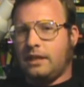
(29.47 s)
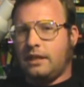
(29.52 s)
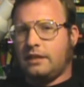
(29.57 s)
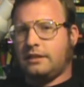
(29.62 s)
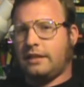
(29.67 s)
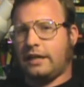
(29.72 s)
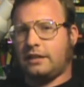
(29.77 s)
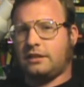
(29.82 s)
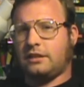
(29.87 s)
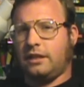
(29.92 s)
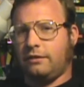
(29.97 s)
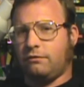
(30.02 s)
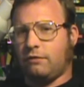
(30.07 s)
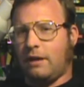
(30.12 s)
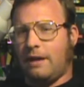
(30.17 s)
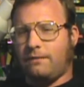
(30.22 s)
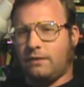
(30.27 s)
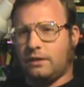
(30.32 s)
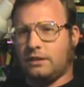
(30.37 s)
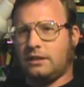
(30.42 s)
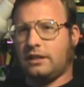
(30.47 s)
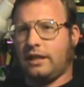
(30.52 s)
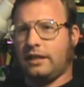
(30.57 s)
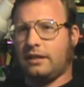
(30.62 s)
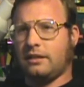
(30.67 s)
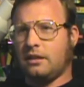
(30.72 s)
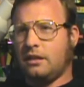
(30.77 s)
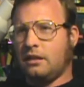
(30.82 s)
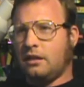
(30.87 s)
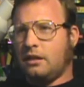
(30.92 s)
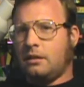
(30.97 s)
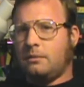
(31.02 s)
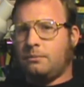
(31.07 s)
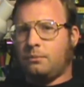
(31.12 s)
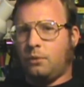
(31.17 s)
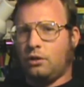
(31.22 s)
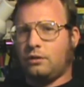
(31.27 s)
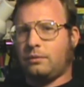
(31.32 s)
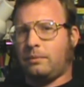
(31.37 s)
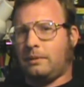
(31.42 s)
it's actually referenced like
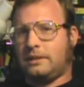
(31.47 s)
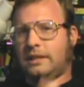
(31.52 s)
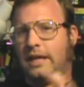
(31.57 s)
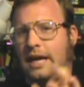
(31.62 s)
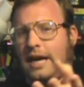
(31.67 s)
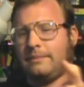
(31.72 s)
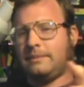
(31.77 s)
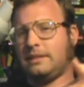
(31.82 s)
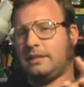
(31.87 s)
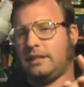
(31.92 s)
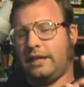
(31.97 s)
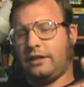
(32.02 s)
multiple times,